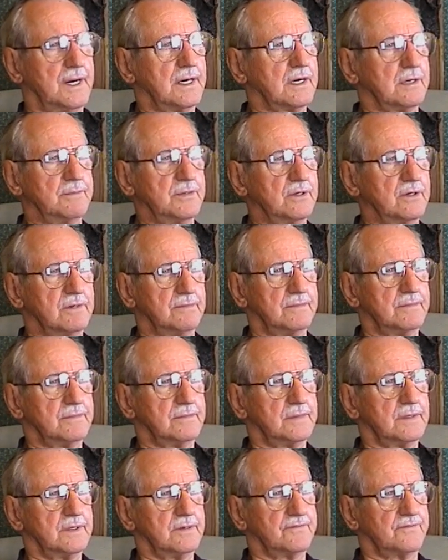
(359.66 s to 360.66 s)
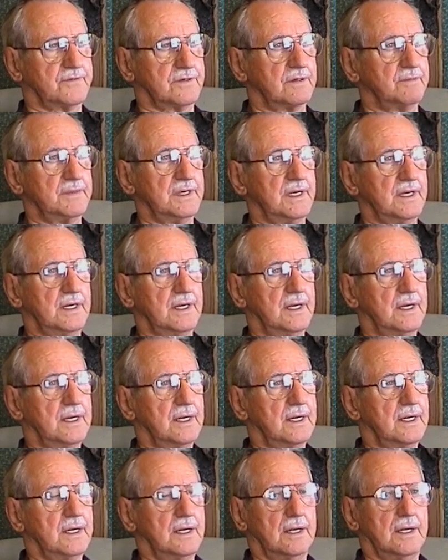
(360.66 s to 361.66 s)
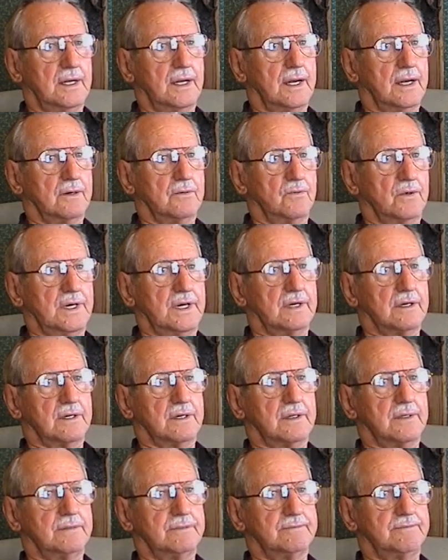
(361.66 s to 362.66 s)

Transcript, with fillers: bugaboo to me. We are,